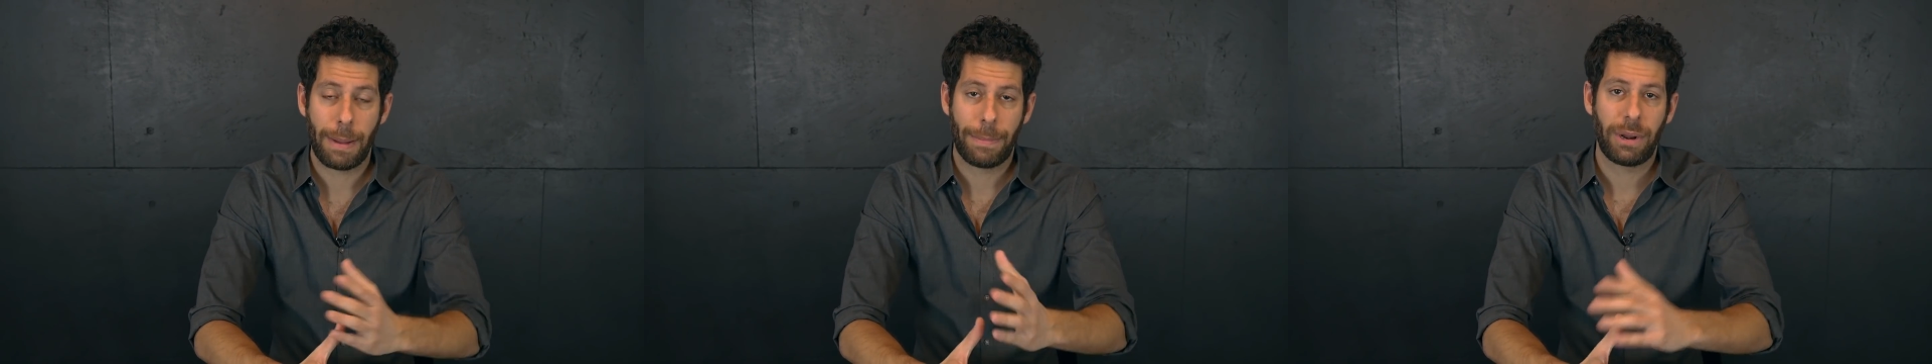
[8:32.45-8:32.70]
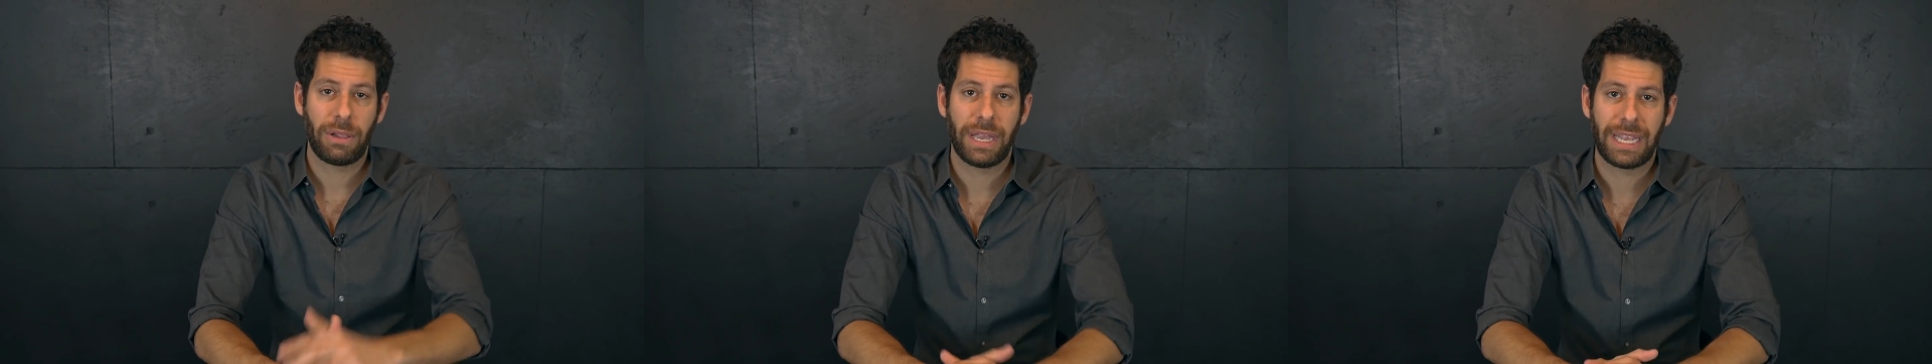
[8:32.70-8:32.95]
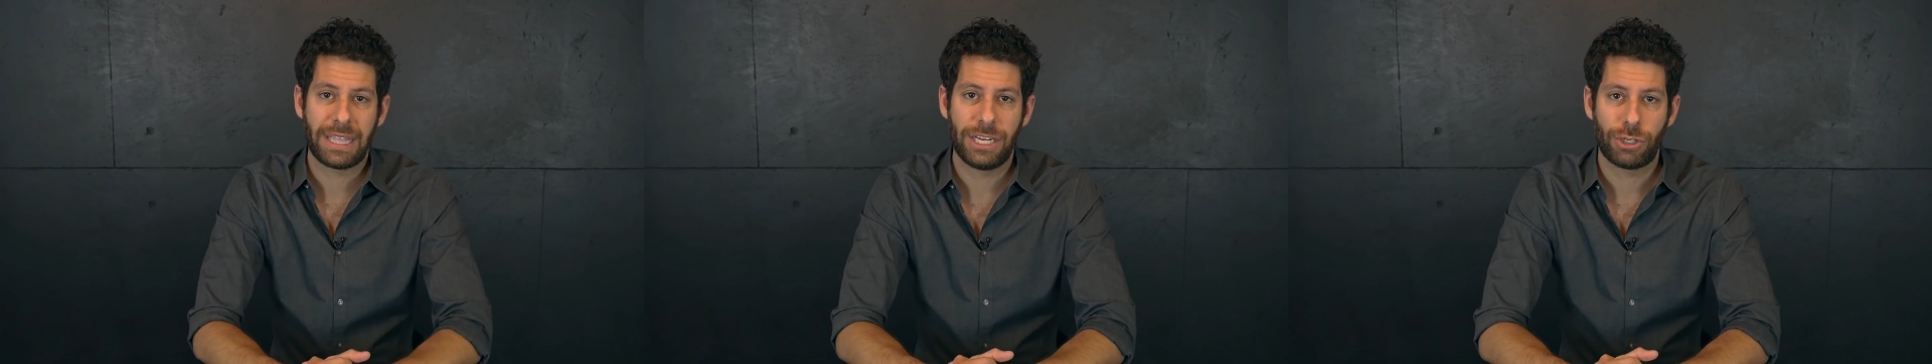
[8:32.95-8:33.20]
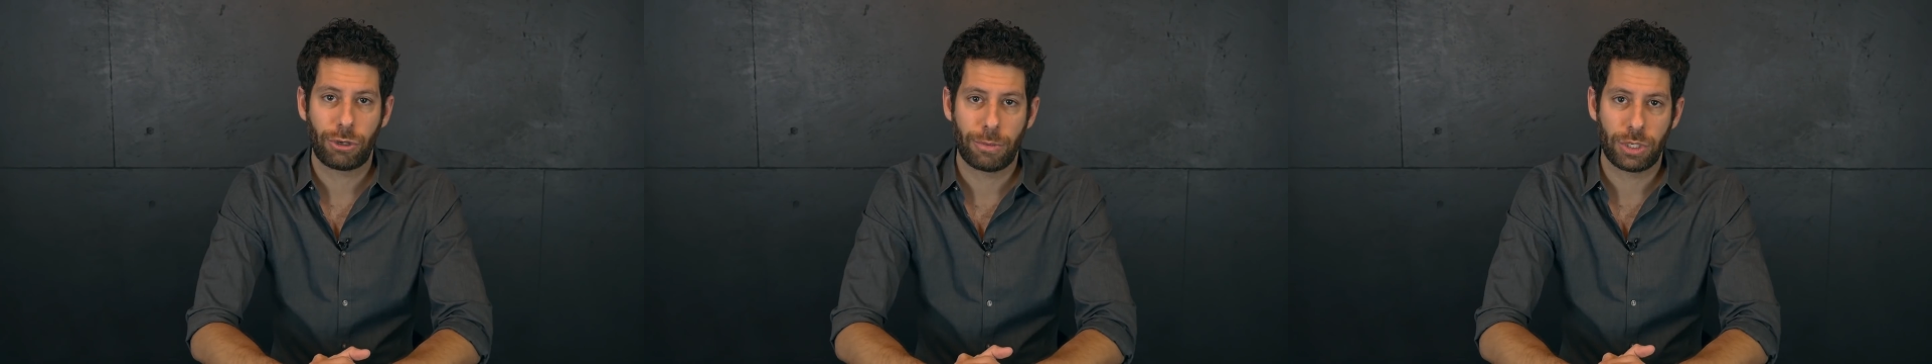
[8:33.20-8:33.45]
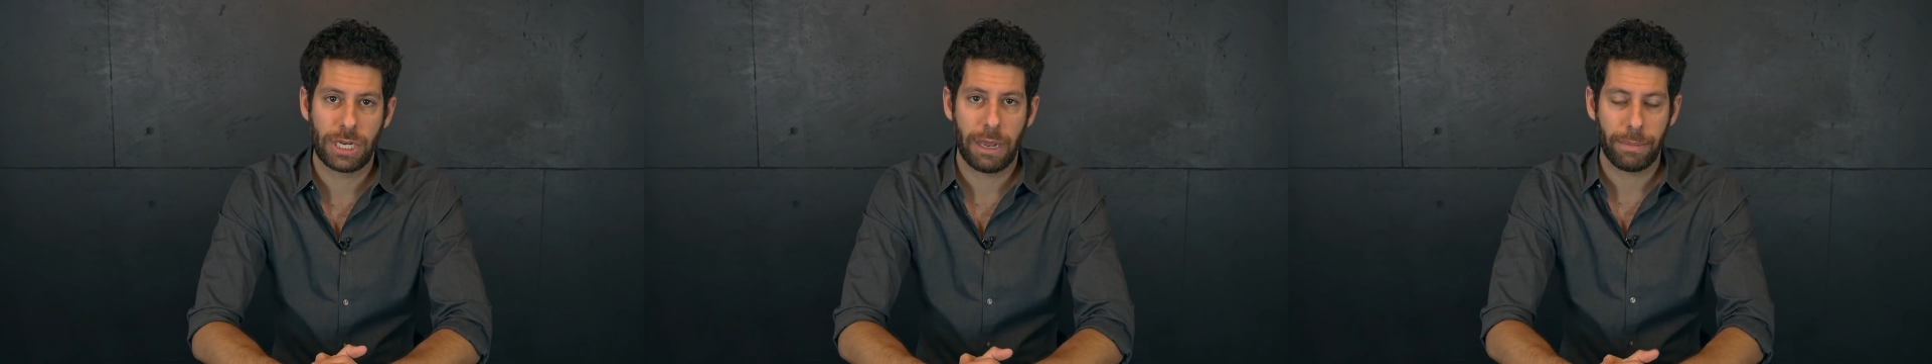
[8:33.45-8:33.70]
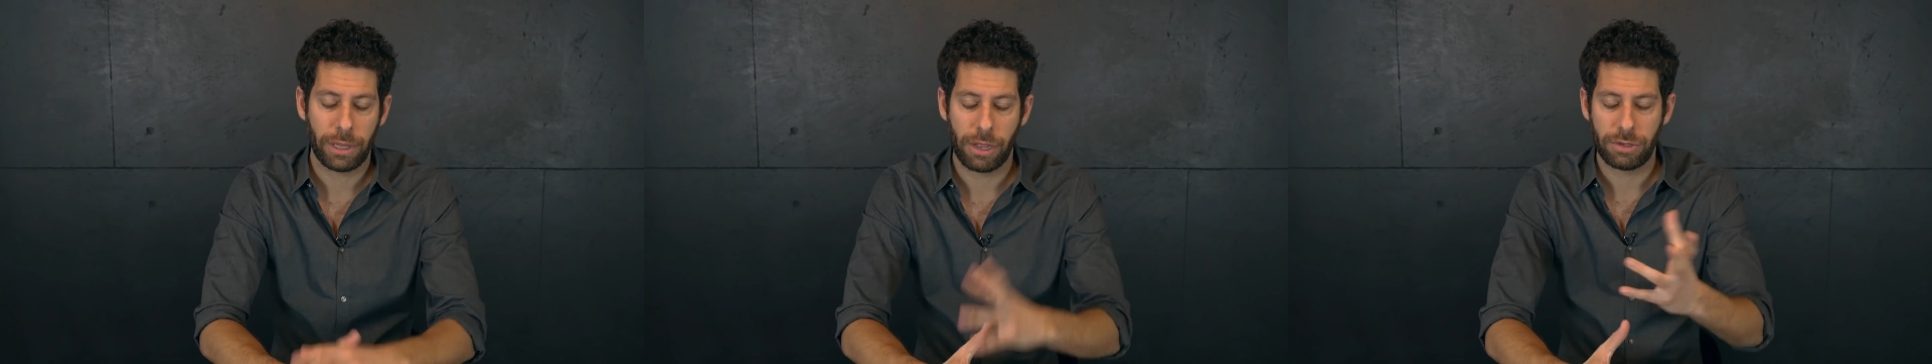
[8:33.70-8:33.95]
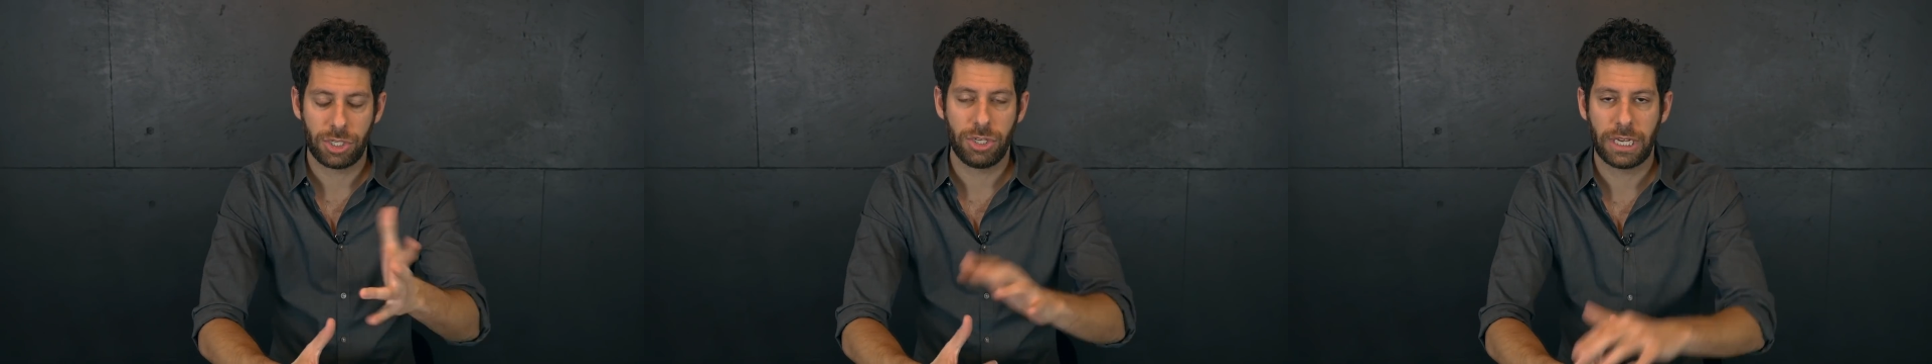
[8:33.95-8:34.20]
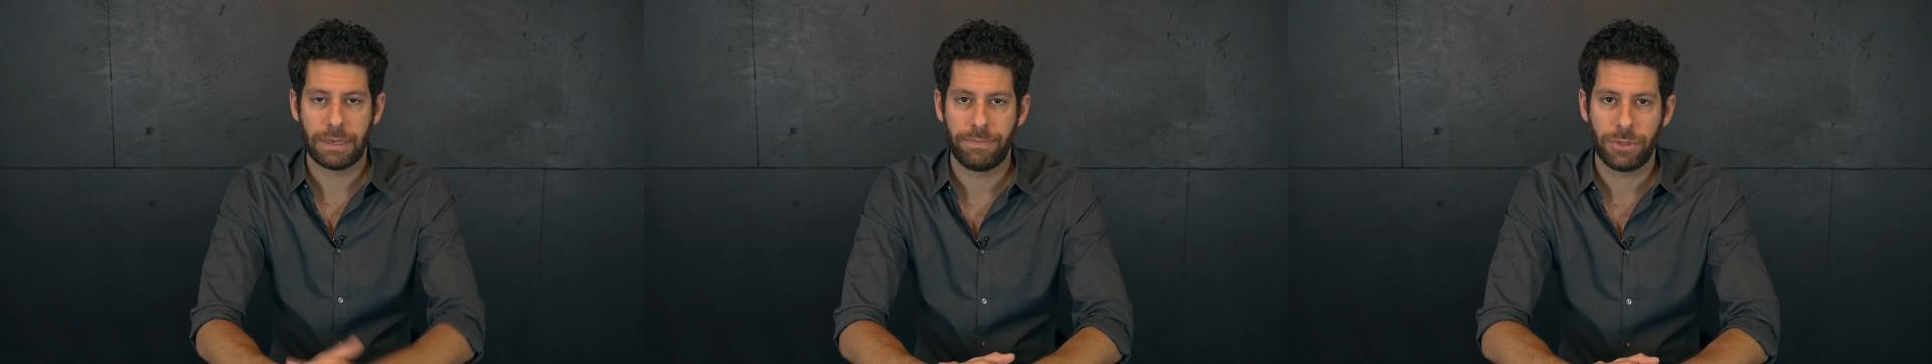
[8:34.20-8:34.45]
I put a link in the description down below so
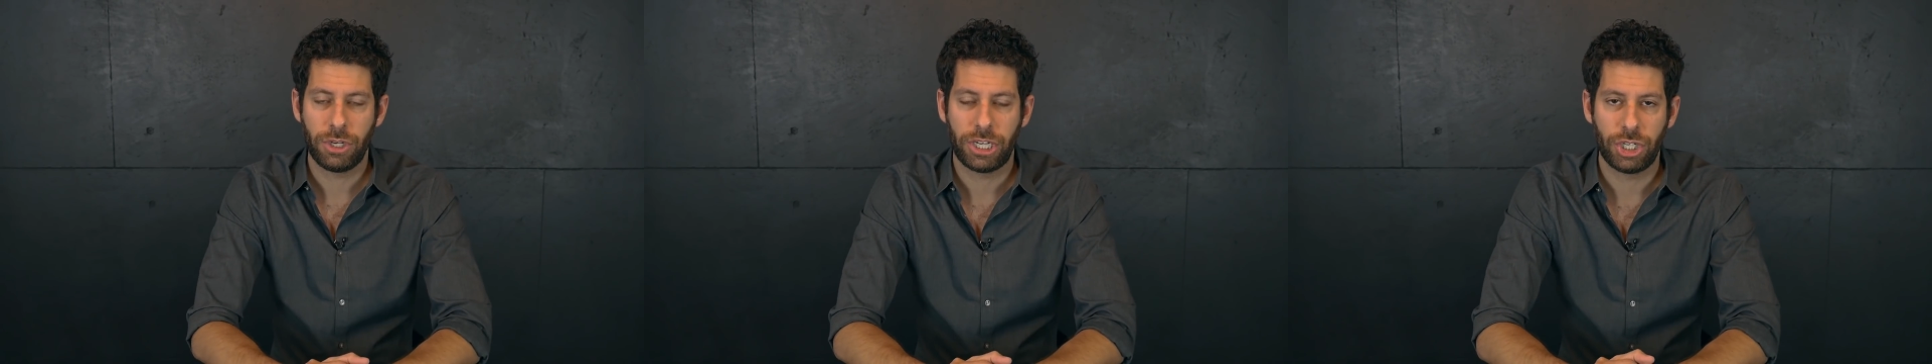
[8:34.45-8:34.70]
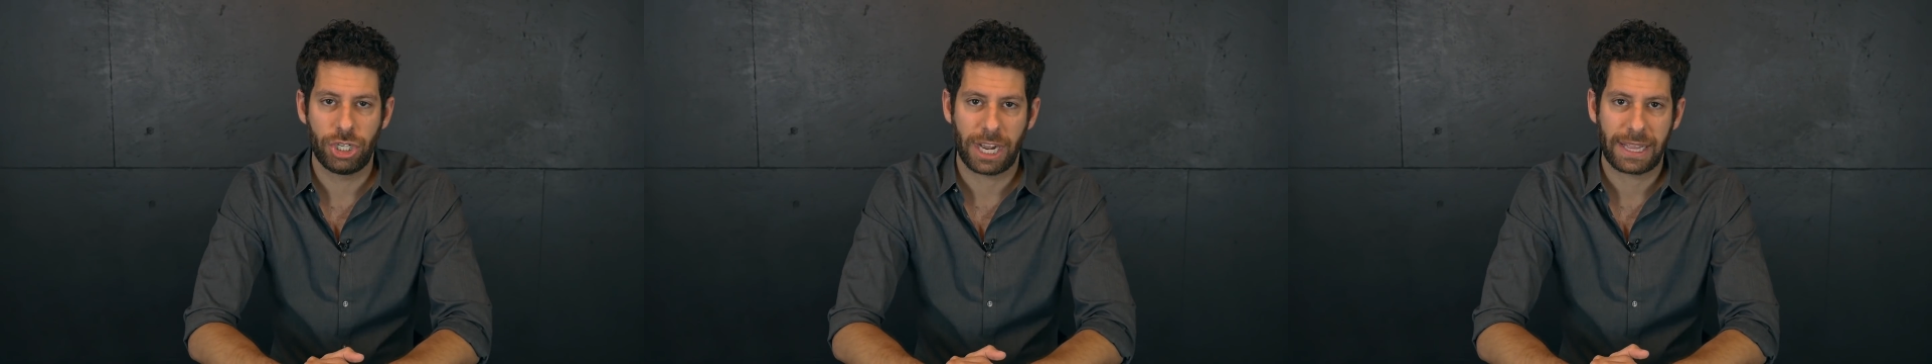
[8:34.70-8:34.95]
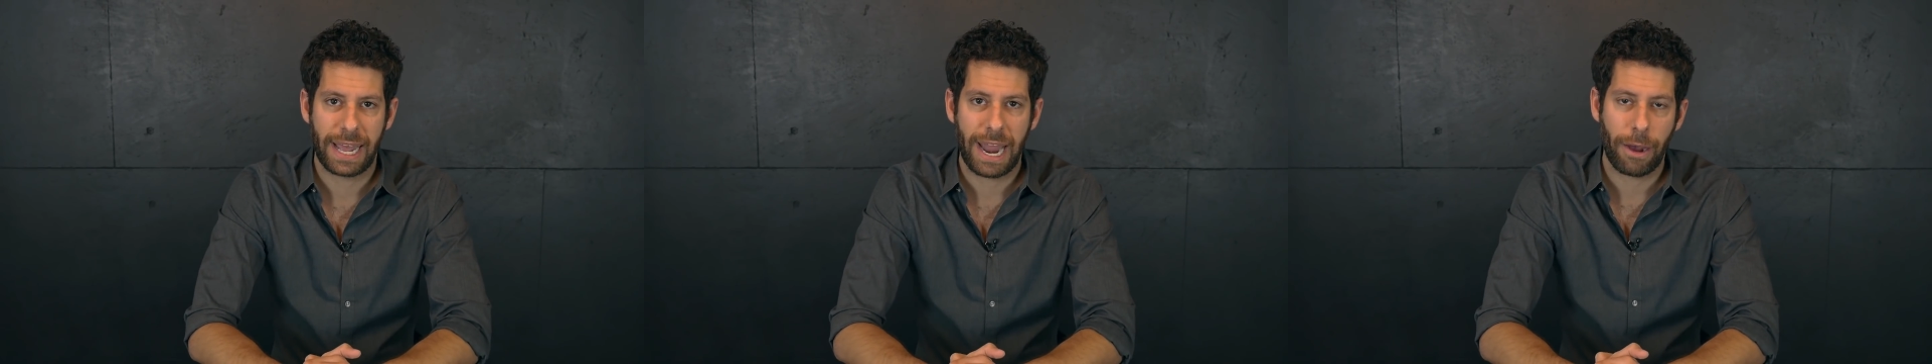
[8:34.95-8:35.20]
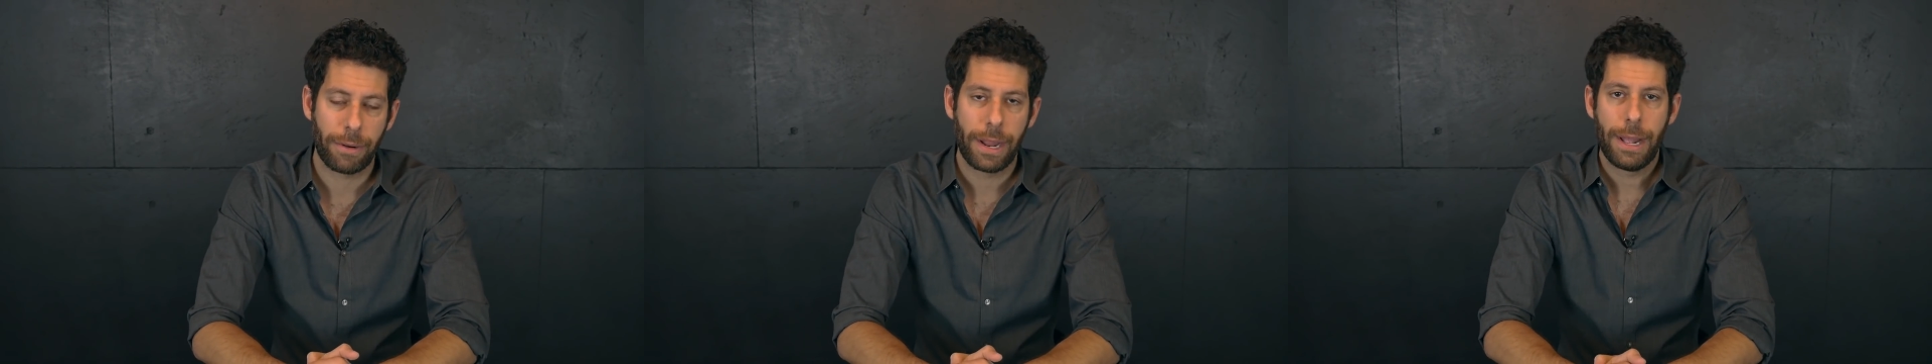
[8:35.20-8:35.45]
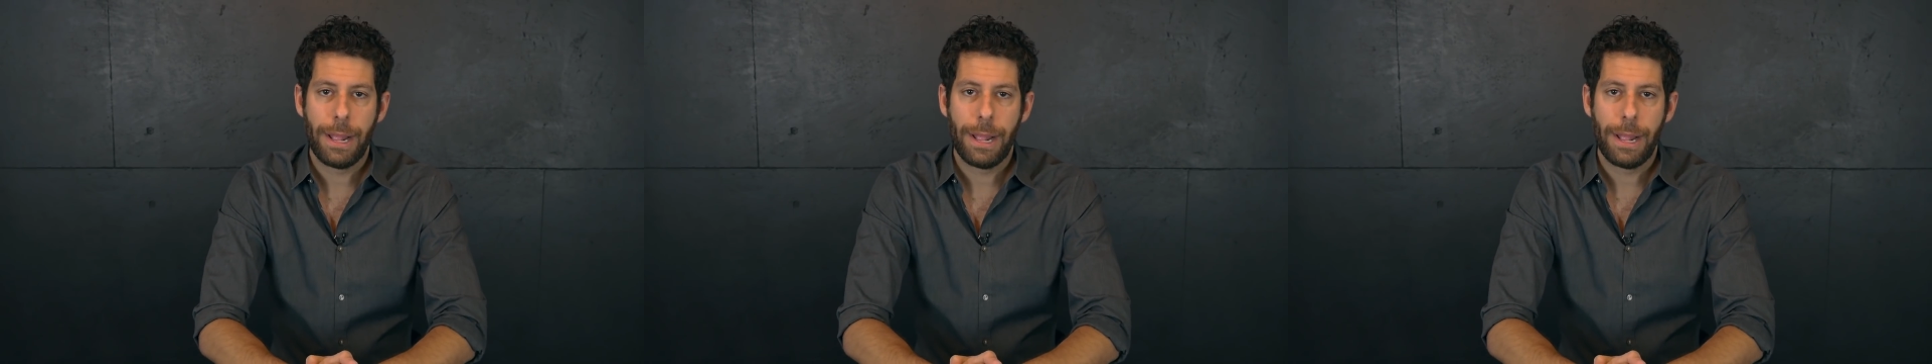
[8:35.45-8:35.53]
you can you can check that out.